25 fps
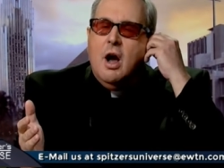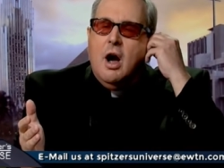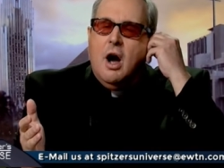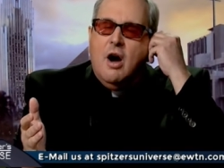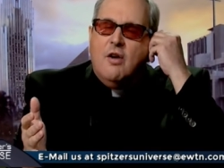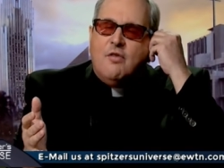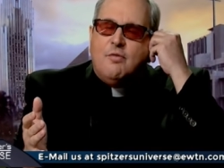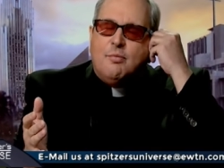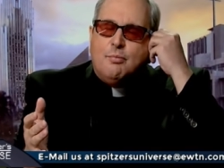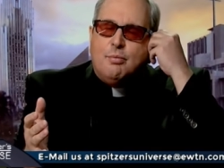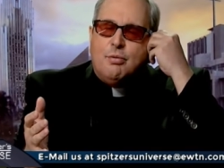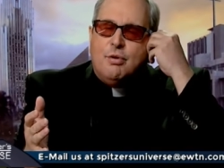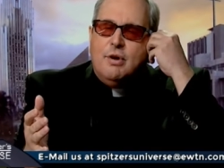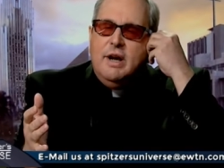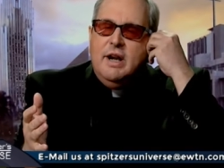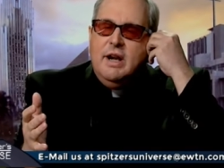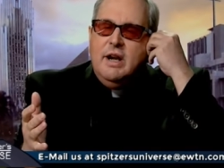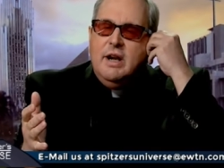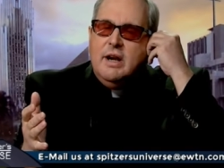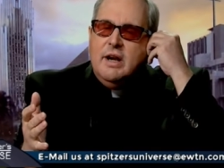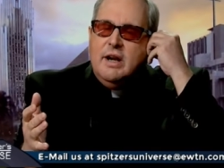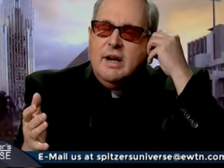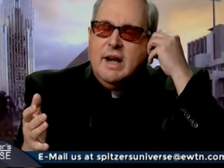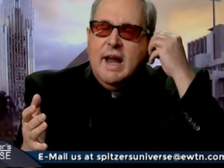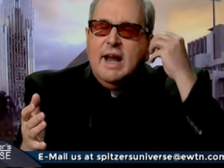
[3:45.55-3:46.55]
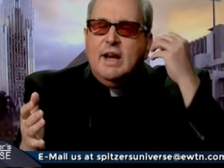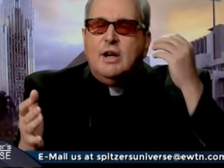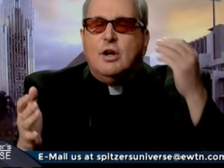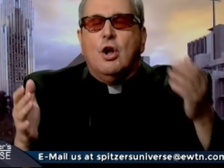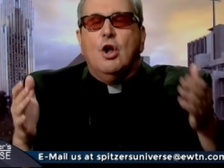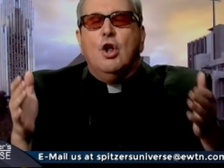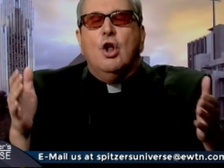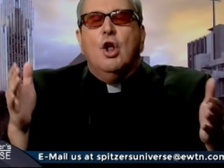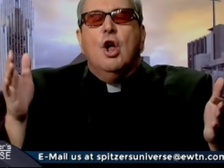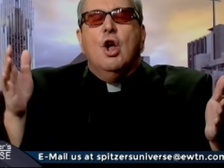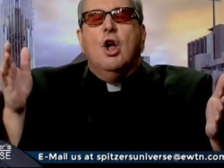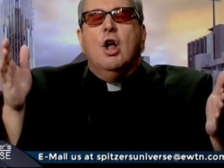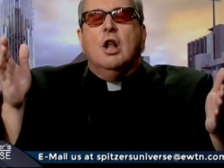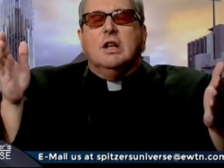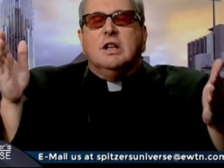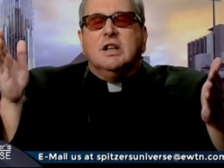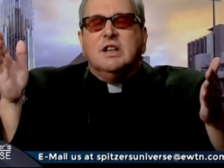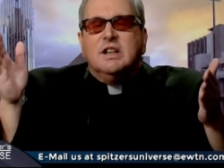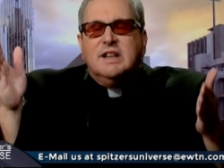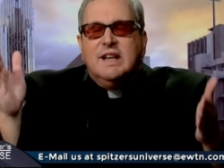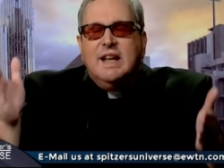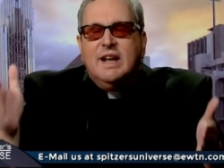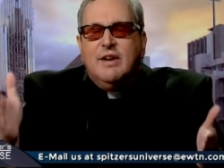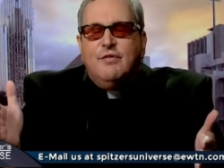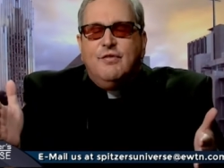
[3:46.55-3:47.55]
of prenatal
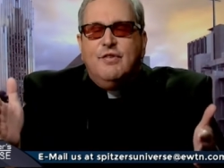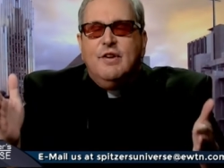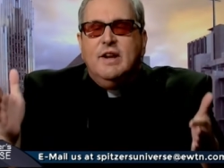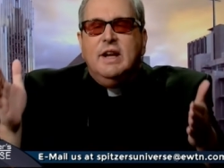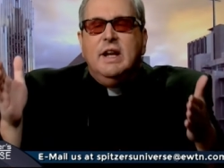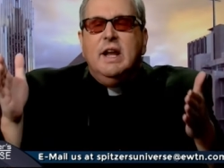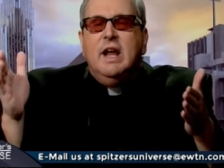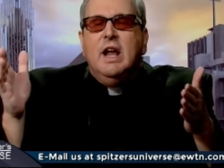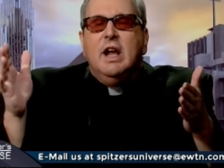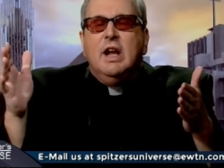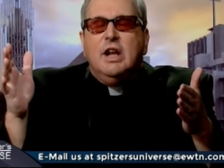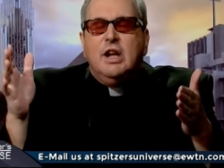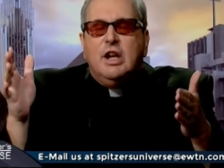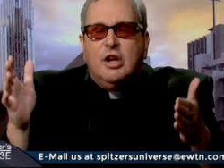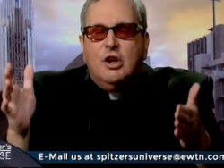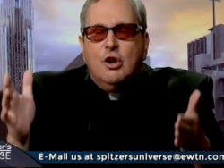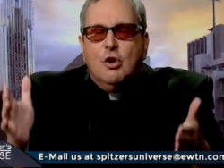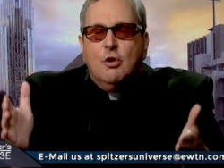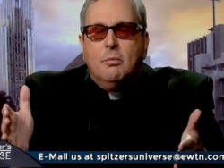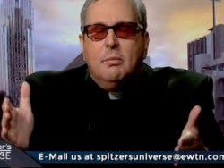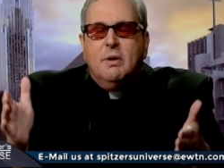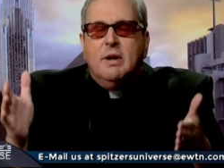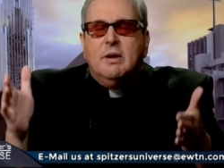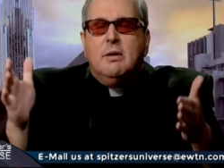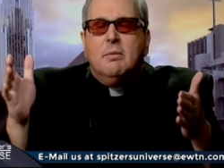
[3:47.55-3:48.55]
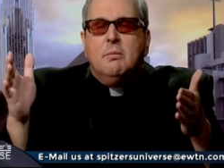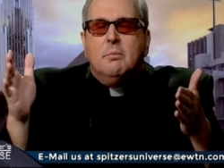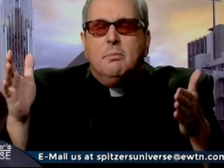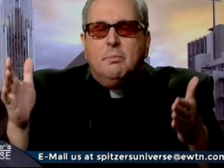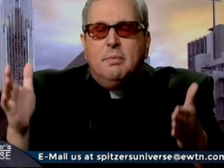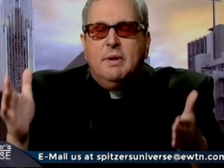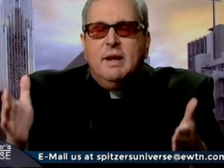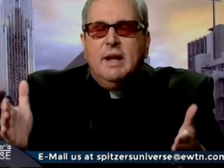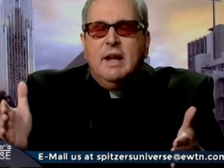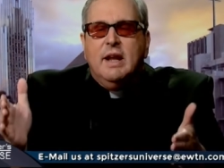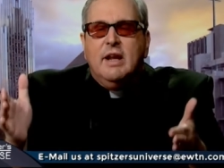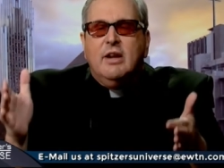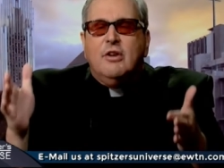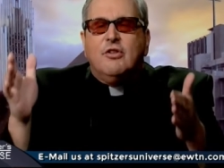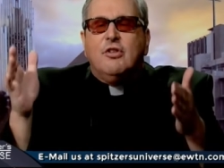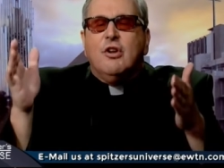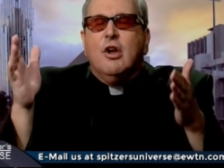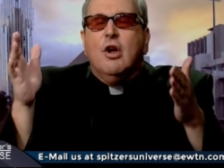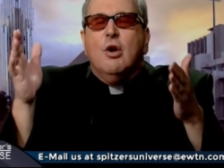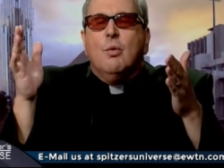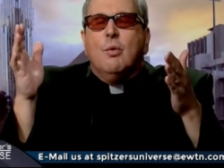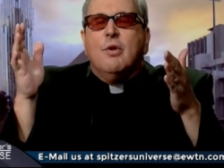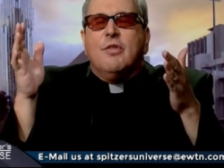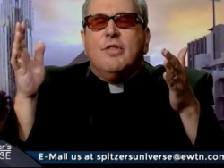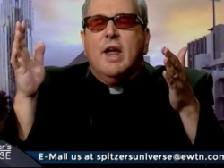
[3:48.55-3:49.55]
living human beings
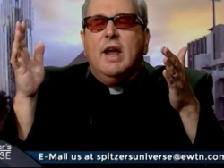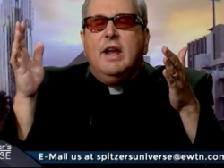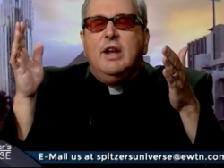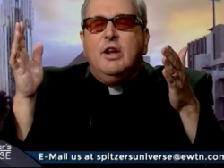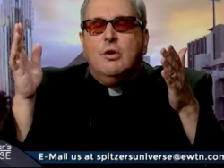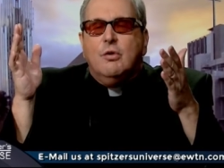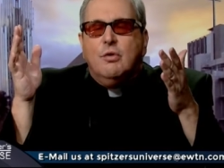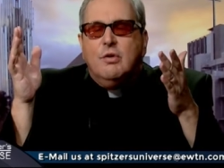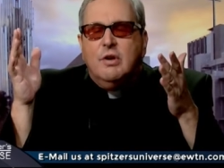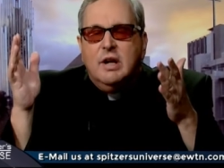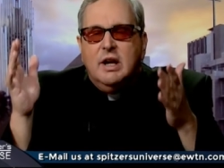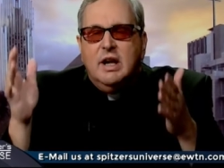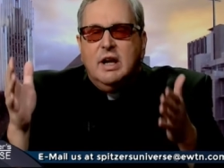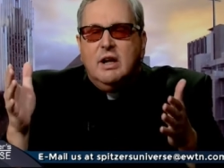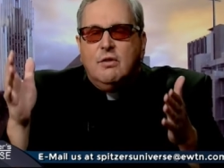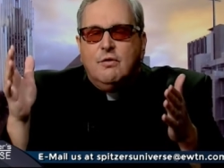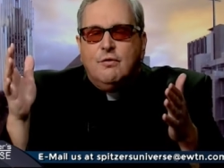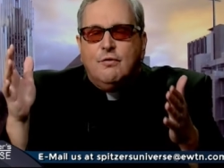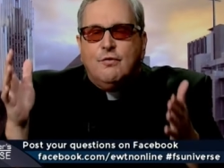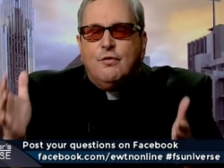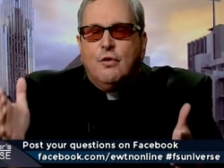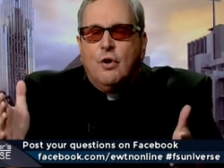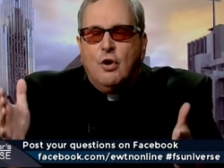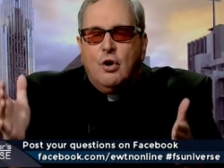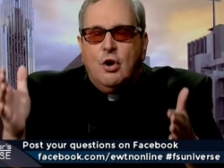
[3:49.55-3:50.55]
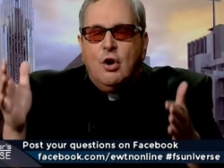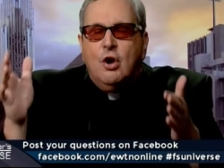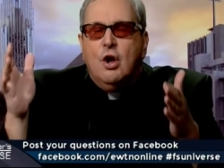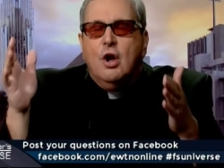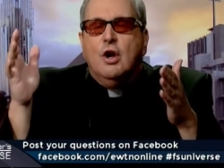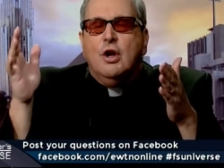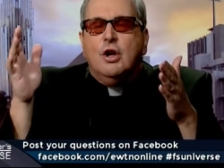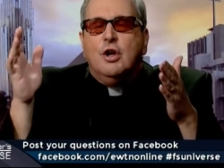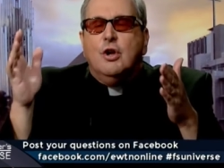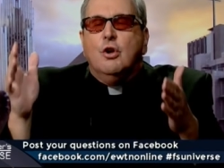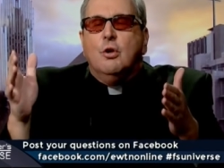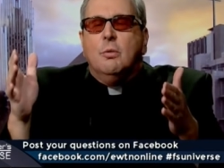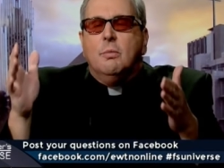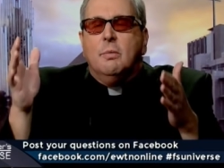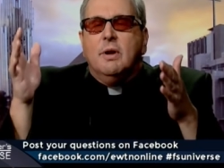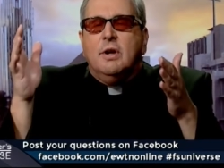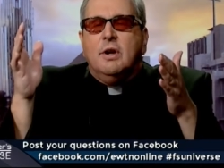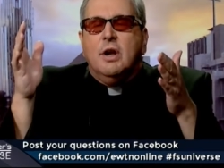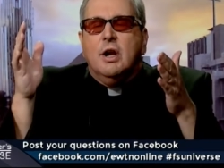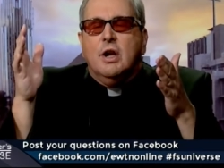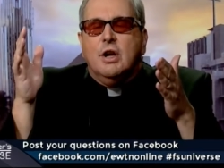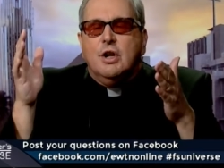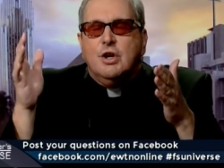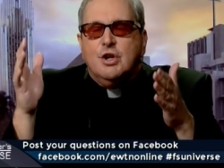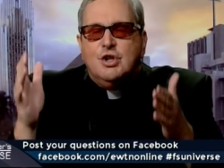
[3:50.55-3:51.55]
with a unique full
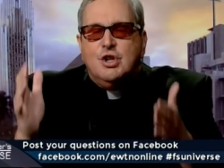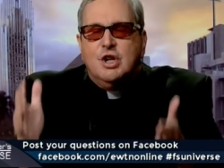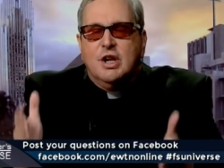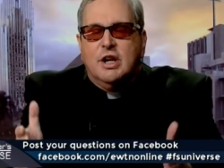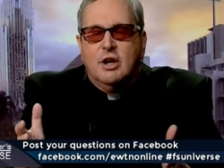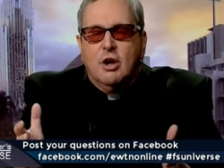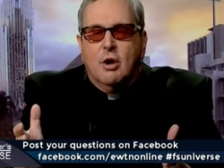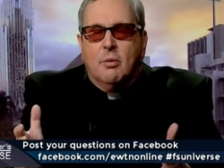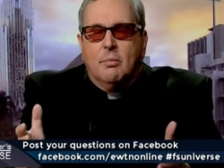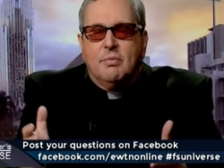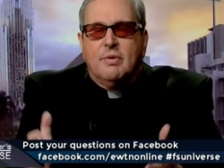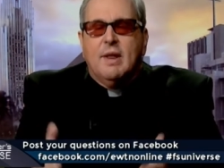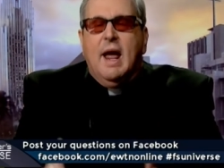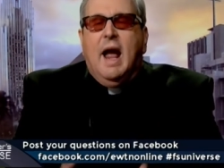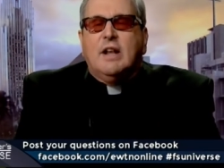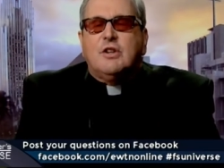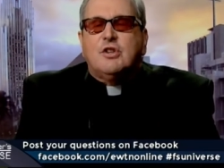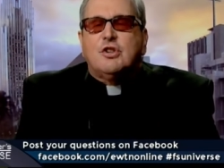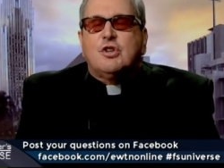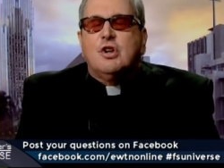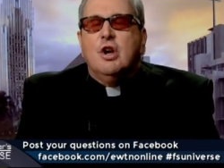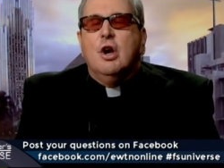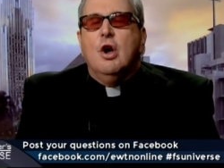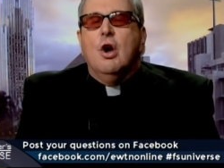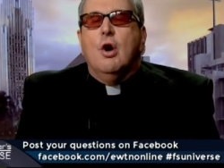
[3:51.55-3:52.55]
human genome. That's